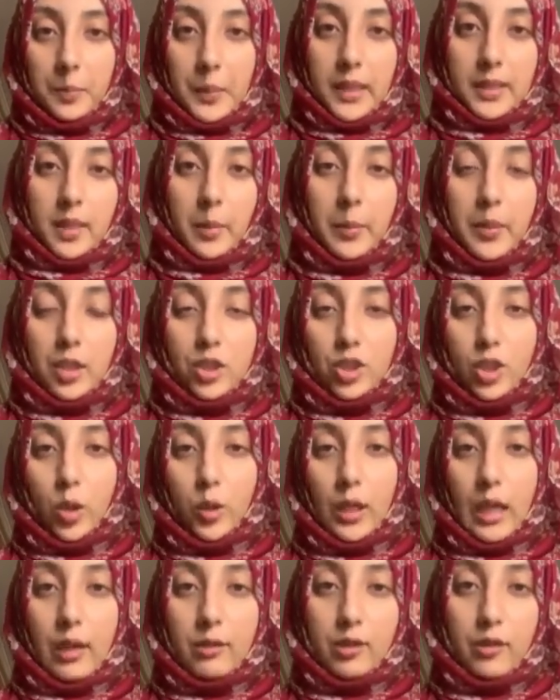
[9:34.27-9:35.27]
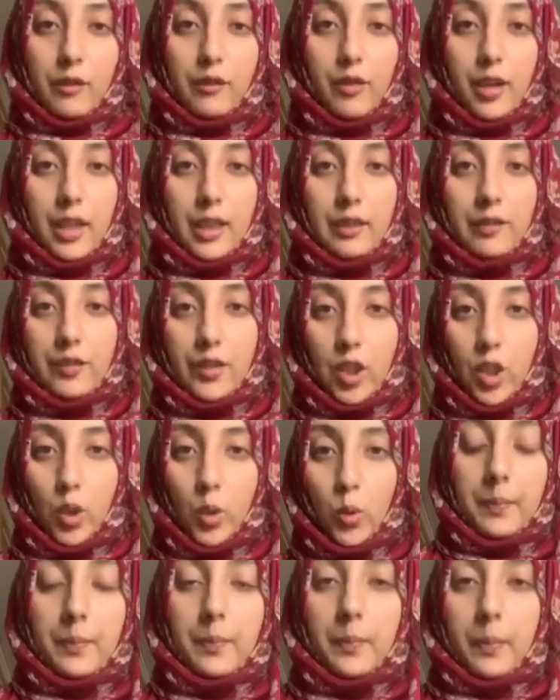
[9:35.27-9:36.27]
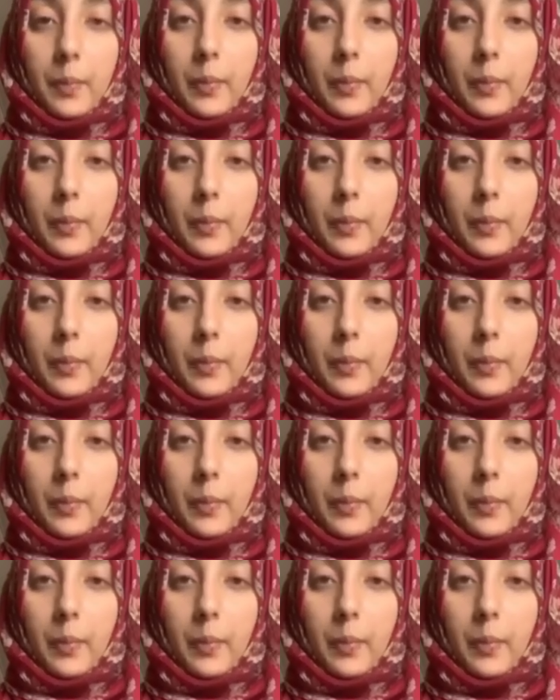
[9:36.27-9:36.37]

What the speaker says: because I'm going to show you how to fry a few